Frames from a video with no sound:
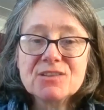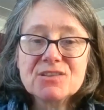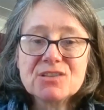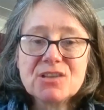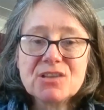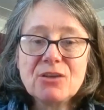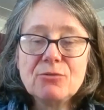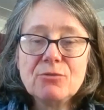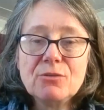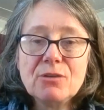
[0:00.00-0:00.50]

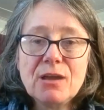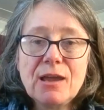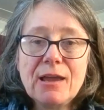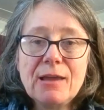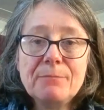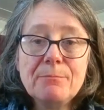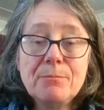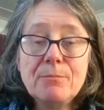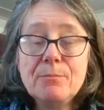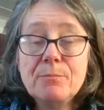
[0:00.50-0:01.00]
So
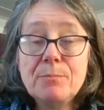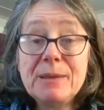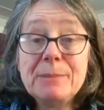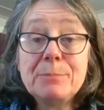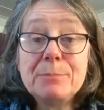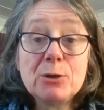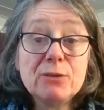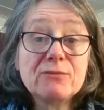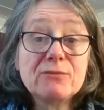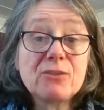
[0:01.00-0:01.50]
um,
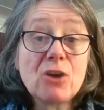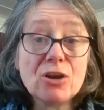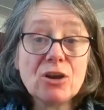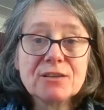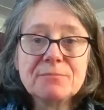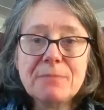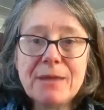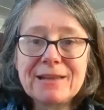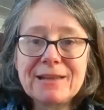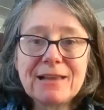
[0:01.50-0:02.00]
people who've
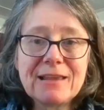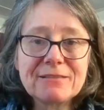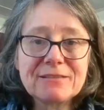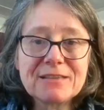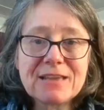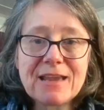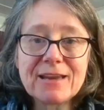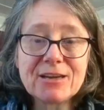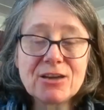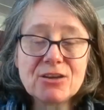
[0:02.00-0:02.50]
got a mental
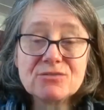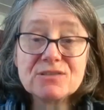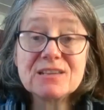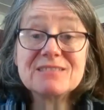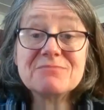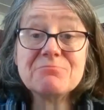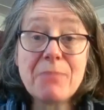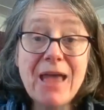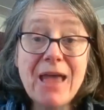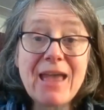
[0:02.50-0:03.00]
health
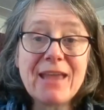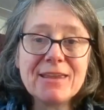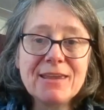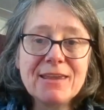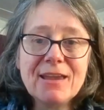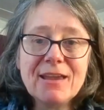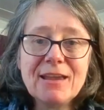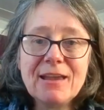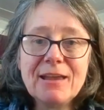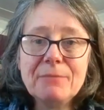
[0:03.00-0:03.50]
diagnosis
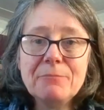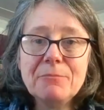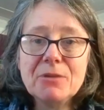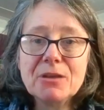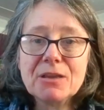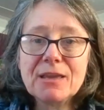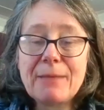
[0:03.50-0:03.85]
may um,